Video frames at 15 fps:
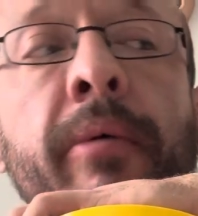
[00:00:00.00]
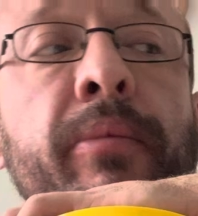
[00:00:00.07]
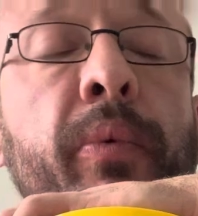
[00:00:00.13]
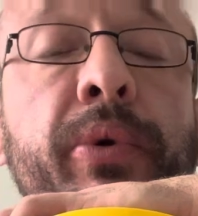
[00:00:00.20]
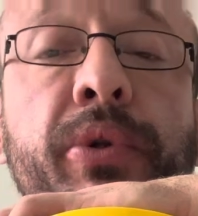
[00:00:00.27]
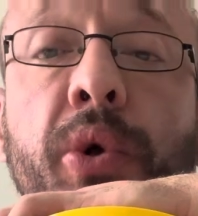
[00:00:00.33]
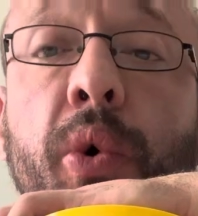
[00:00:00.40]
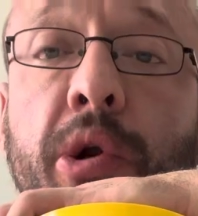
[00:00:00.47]

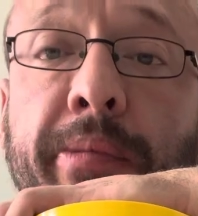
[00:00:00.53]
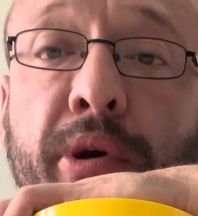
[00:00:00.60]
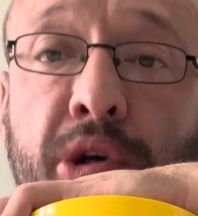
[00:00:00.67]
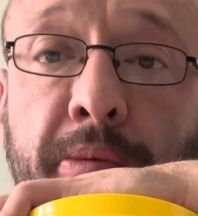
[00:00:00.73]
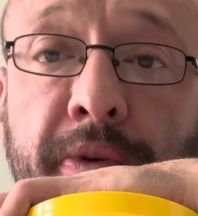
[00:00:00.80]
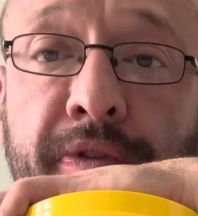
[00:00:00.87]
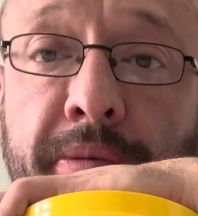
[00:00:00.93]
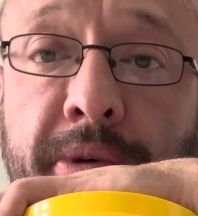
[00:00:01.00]
We don't want to be
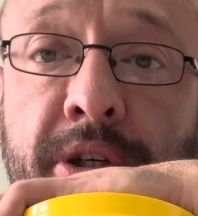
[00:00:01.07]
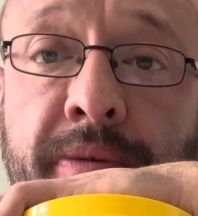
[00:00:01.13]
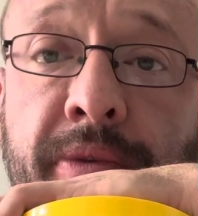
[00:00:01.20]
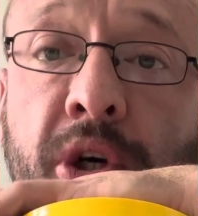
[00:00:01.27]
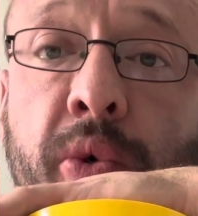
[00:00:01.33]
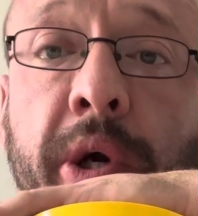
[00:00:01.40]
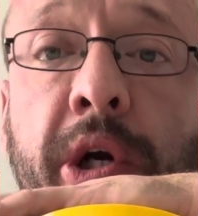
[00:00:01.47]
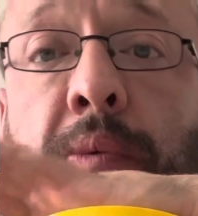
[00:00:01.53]
crippled from it. The
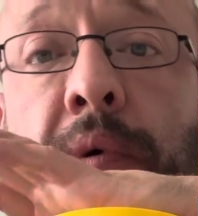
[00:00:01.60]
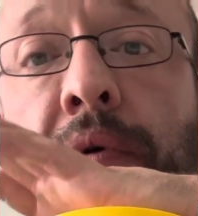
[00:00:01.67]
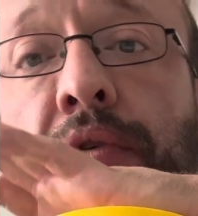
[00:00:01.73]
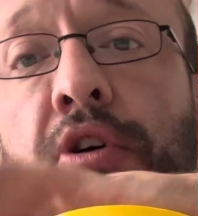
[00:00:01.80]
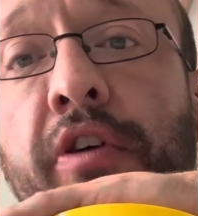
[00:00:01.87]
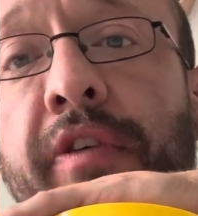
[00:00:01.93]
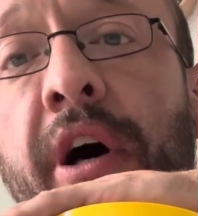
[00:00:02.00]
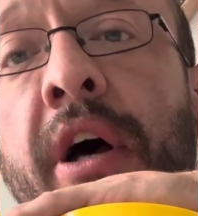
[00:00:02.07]
quicker we
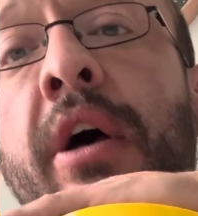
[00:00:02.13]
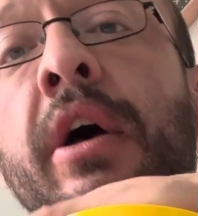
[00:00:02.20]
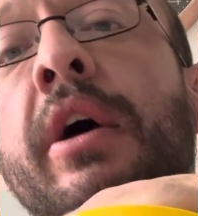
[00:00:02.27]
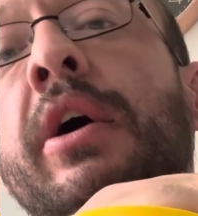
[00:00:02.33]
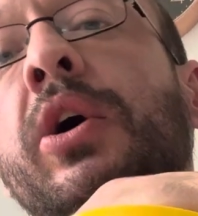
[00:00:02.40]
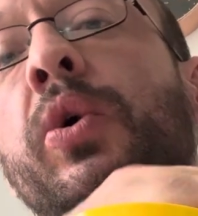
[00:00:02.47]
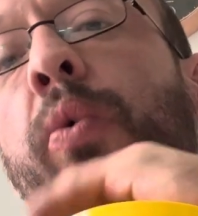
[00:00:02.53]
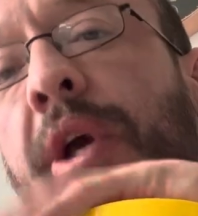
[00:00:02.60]
recover,
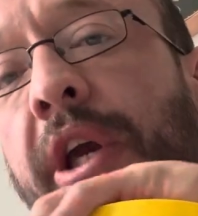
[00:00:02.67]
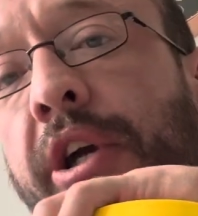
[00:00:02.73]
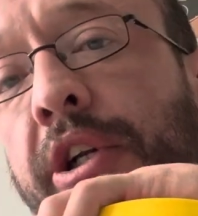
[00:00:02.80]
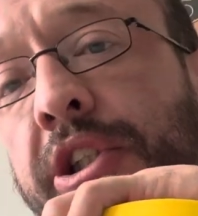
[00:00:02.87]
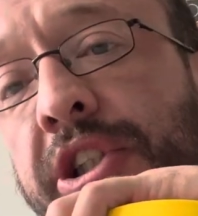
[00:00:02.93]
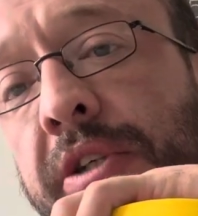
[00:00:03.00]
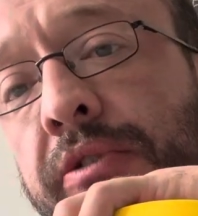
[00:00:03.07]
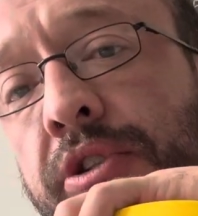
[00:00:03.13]
quicker you're going
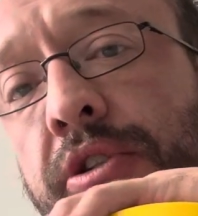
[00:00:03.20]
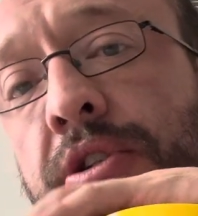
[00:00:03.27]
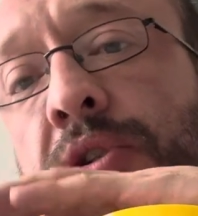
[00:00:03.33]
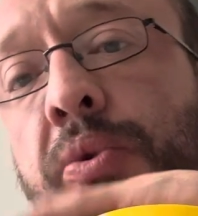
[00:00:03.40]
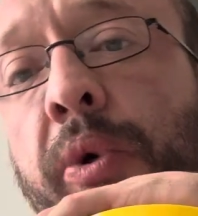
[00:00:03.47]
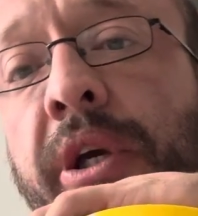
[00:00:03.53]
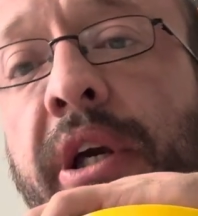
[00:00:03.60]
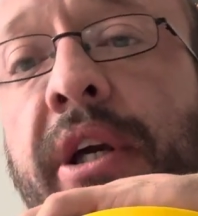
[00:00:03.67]
to see results,
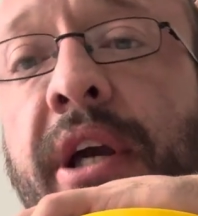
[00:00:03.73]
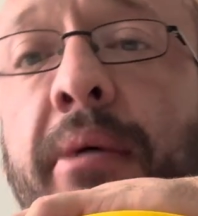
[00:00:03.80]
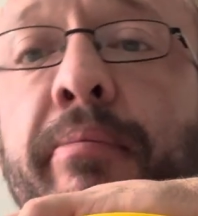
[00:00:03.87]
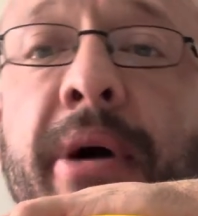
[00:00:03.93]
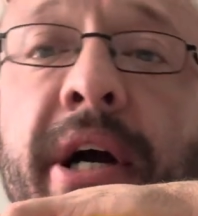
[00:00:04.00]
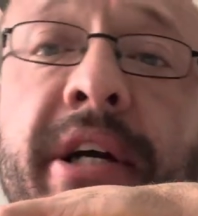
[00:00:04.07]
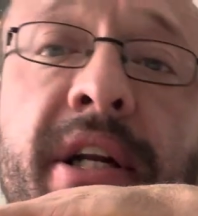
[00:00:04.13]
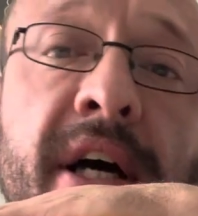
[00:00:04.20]
quicker you can get
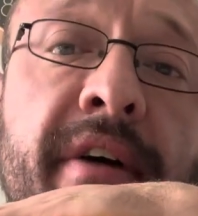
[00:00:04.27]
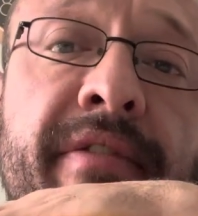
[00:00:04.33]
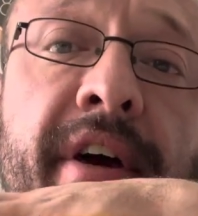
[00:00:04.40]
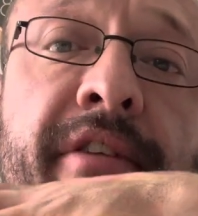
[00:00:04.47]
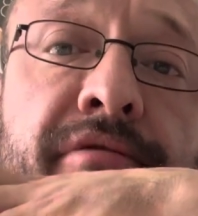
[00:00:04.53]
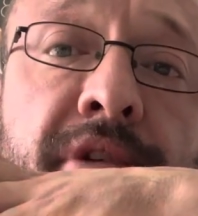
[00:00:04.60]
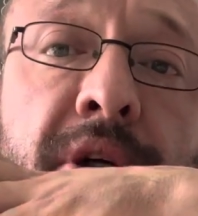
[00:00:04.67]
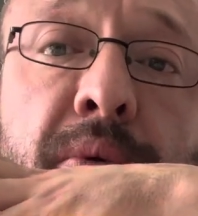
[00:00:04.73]
back and have
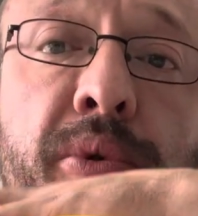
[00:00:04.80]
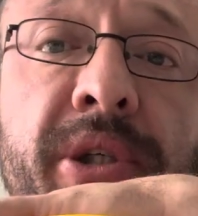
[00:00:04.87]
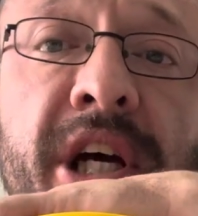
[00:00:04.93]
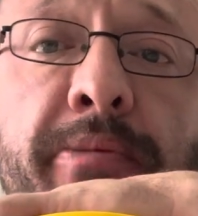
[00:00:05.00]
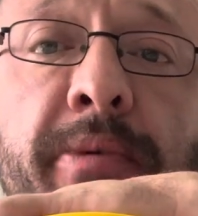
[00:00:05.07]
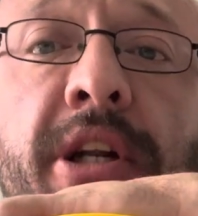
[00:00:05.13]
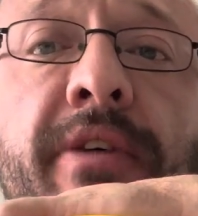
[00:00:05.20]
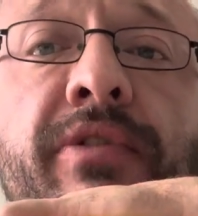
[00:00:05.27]
that frequency
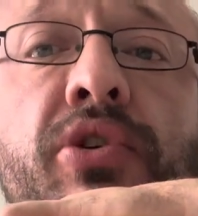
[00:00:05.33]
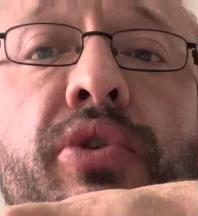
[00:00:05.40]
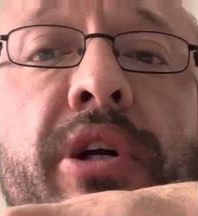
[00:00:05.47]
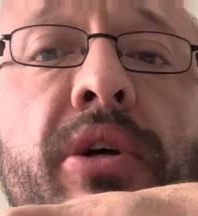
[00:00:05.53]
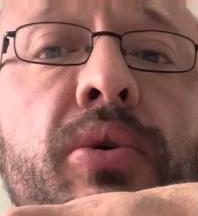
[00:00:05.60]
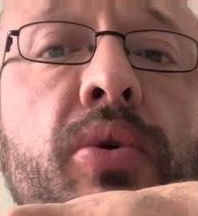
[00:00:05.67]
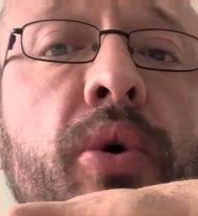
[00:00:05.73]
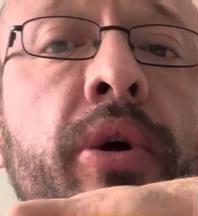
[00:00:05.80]
aspect of your
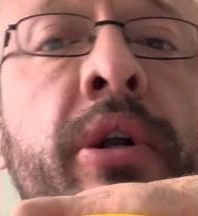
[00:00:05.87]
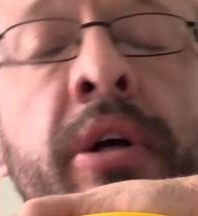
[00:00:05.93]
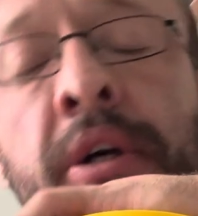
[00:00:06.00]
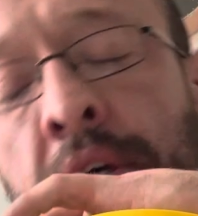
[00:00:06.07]
training going.